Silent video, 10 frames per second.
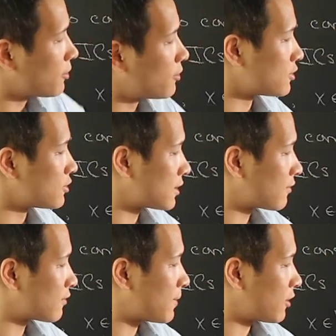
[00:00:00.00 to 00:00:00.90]
you just think of the
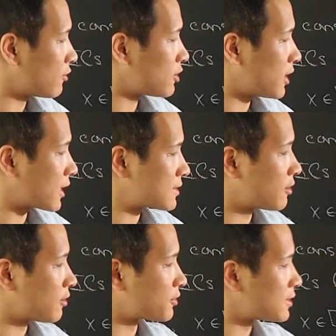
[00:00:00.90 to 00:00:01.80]
boundary at x
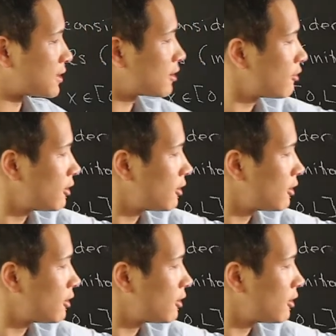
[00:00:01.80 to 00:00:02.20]
equal to zero